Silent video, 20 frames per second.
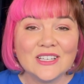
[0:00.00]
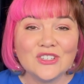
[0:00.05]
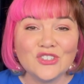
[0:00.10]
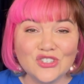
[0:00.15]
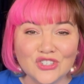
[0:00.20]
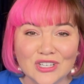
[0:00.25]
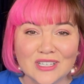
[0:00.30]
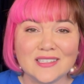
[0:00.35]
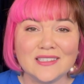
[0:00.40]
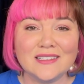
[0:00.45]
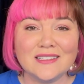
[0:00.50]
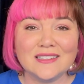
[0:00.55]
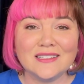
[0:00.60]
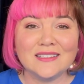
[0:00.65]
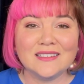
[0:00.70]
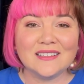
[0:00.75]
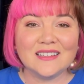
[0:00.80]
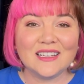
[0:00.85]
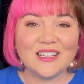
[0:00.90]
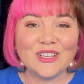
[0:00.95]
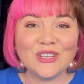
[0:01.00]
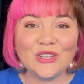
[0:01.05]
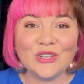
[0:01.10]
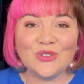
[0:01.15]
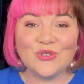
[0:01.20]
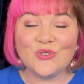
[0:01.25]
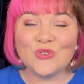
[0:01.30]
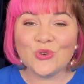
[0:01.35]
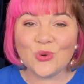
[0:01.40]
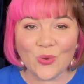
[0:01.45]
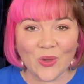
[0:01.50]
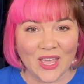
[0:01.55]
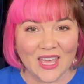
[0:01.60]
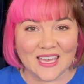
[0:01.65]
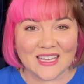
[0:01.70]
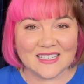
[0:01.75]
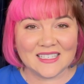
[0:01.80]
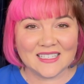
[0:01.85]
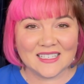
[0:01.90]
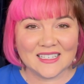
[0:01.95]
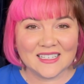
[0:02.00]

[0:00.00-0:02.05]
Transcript: Just enjoy it.